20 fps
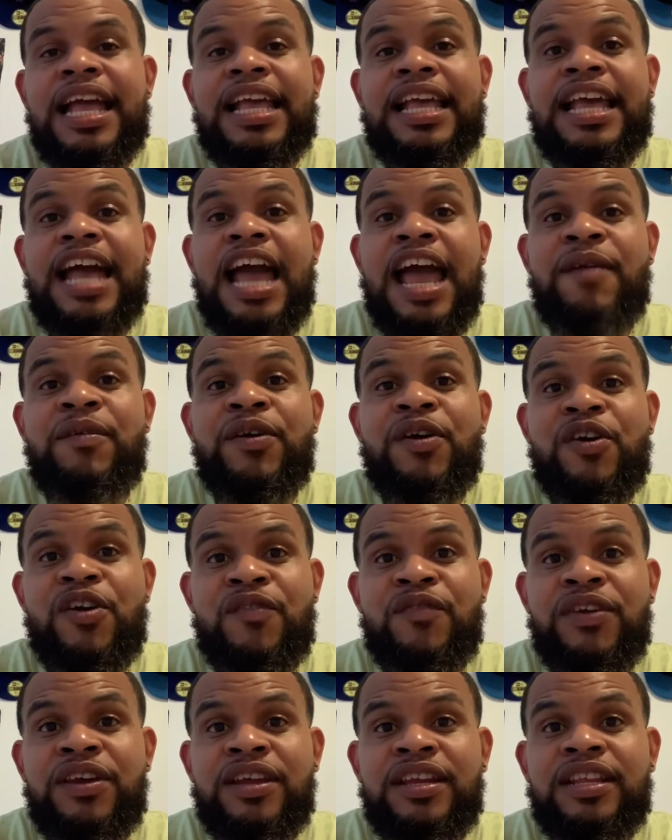Kyrie
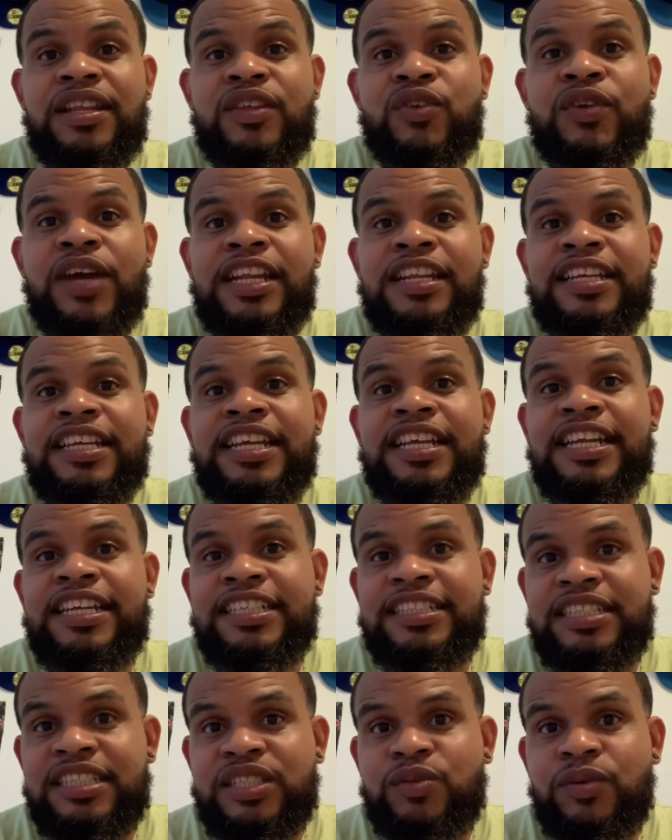Irving, you got to look at it
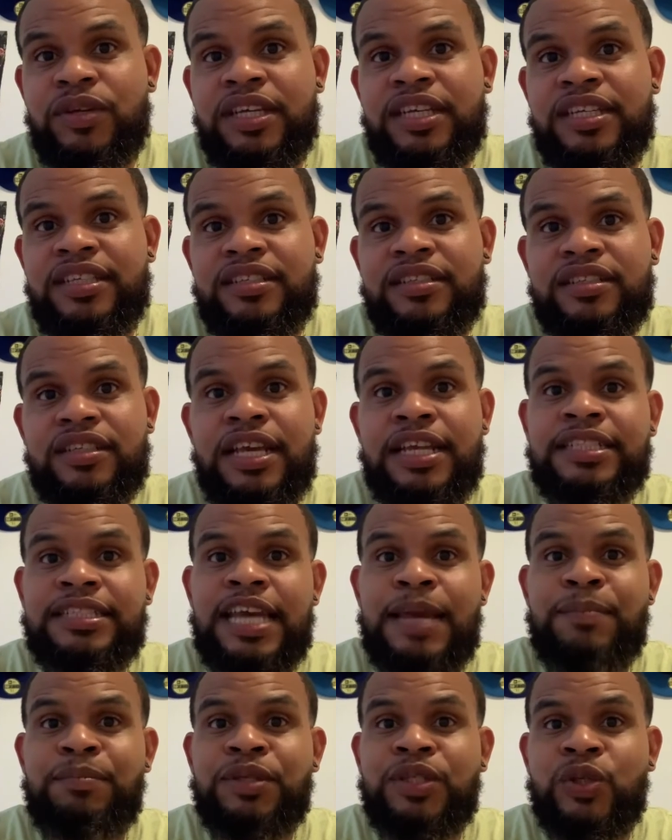this way, and the
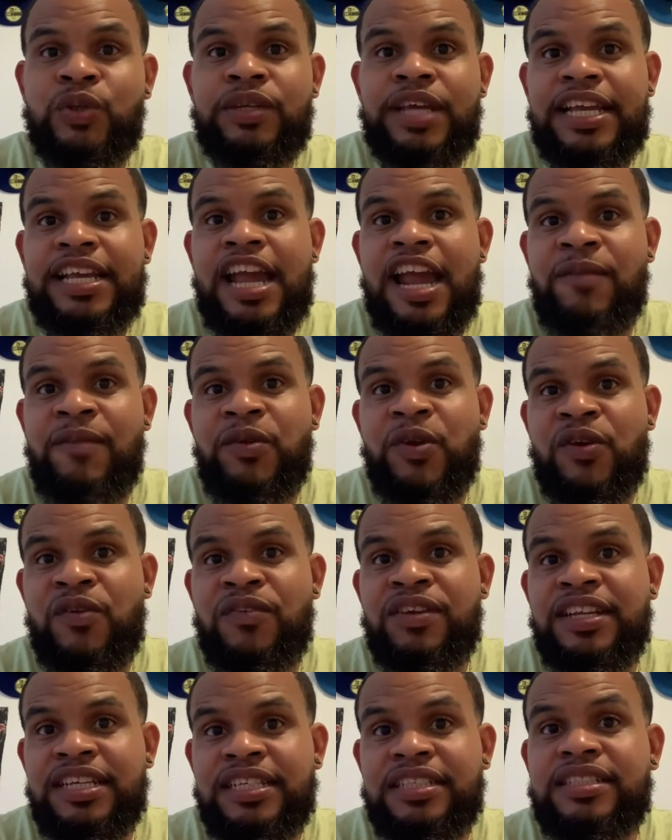type of dude that Kyrie
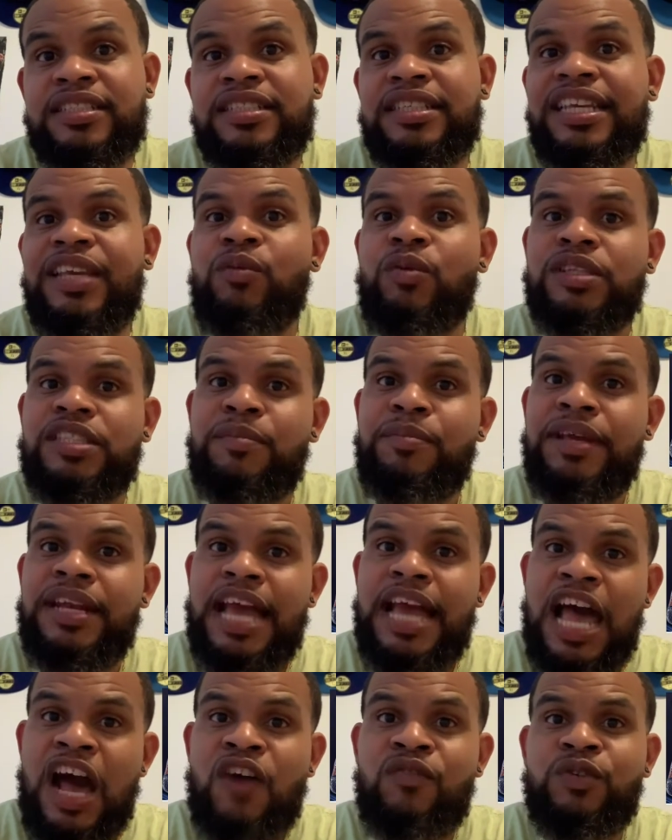Irving is. He wants to be the
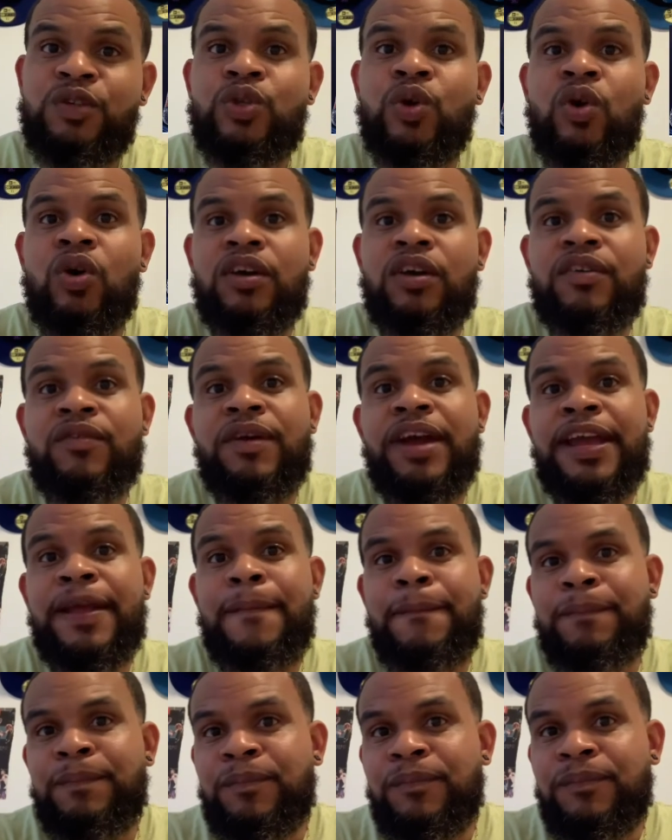alpha dog, right?
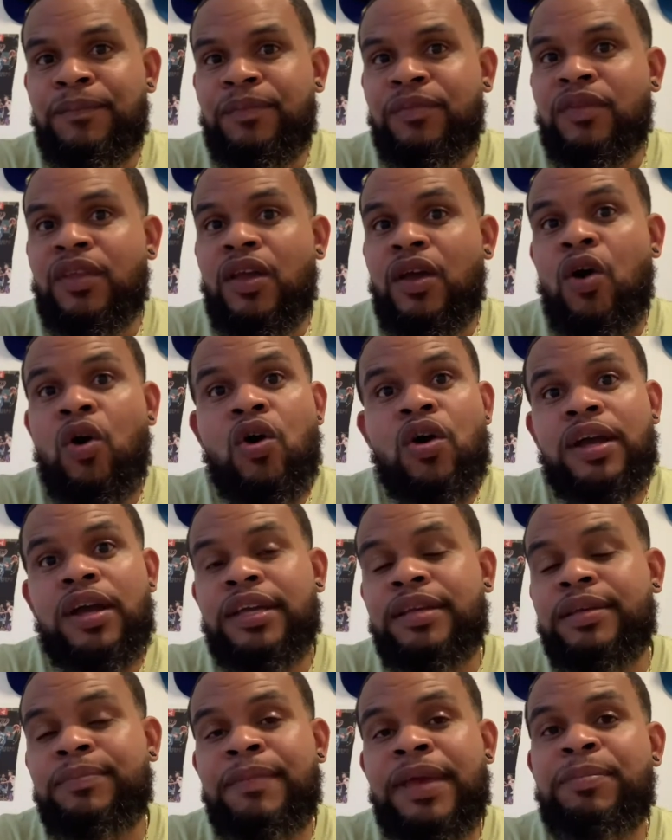Or
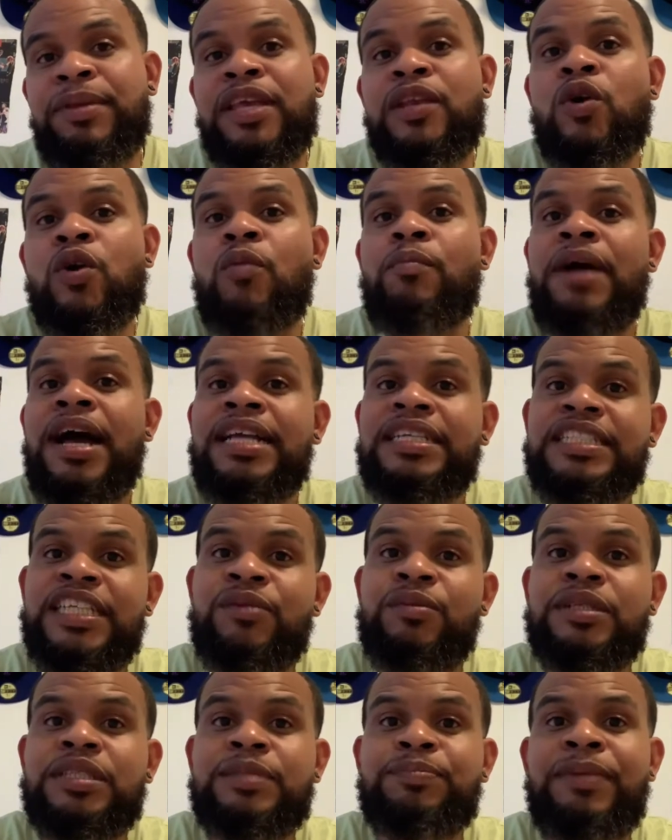maybe he don't mind
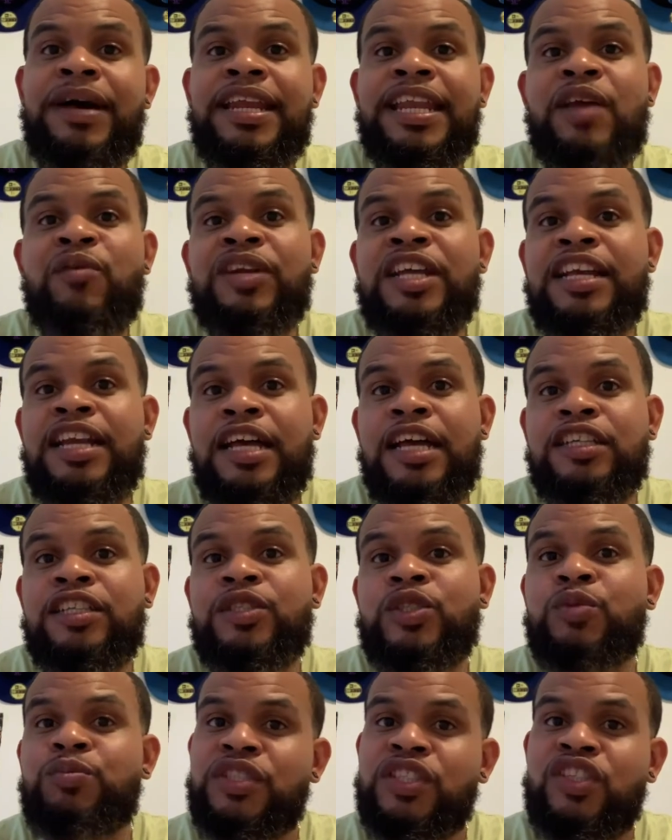sharing the spotlight with another
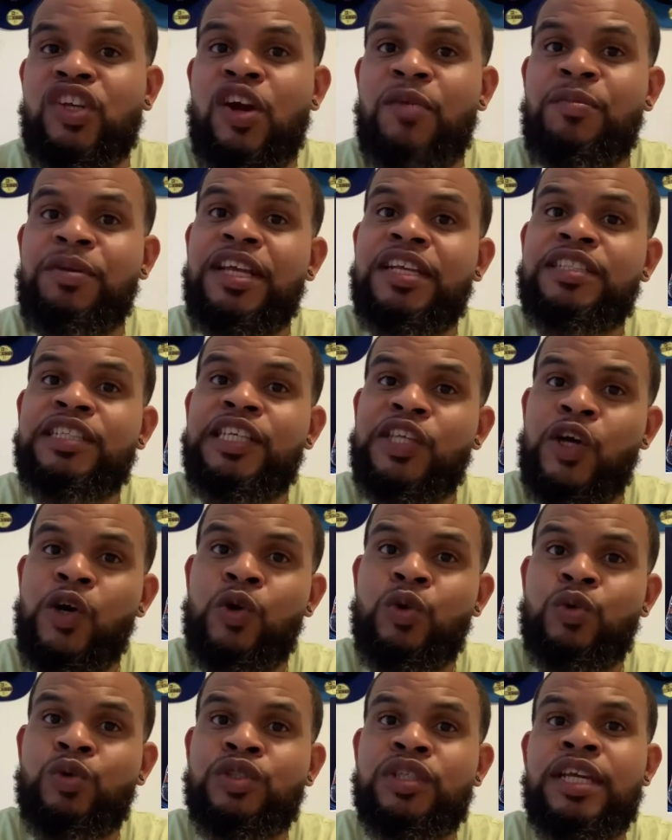superstar, because he
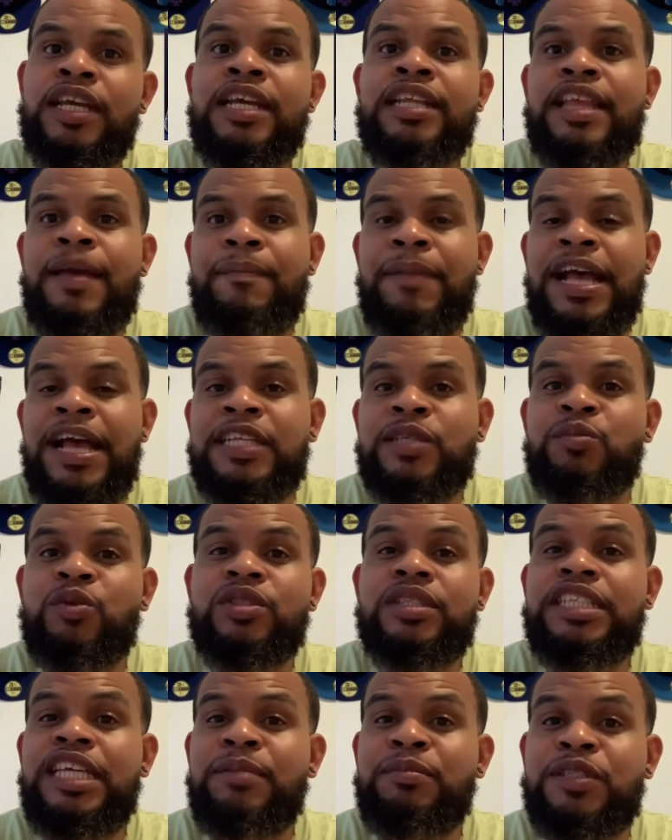knows that basketball is
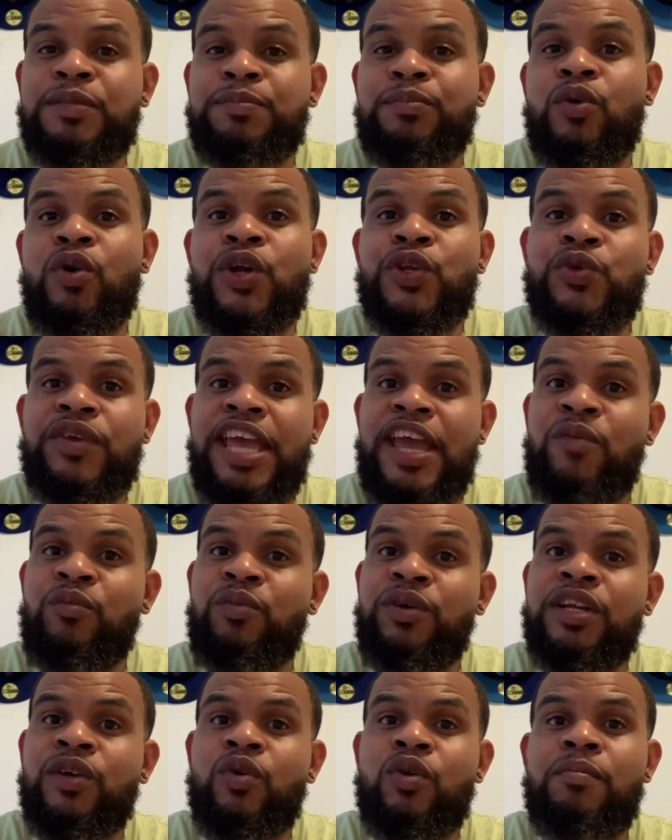a team sport and you can't
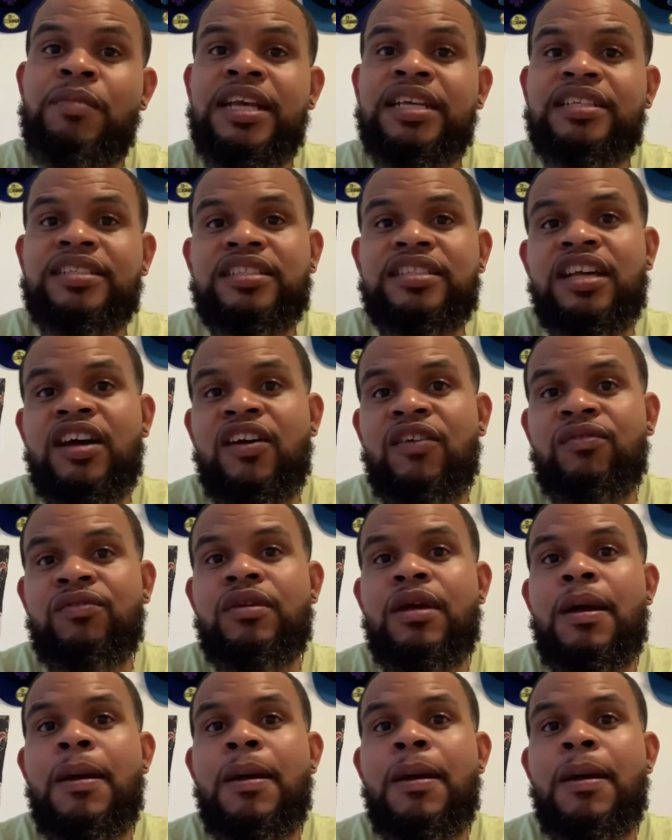win it all by yourself.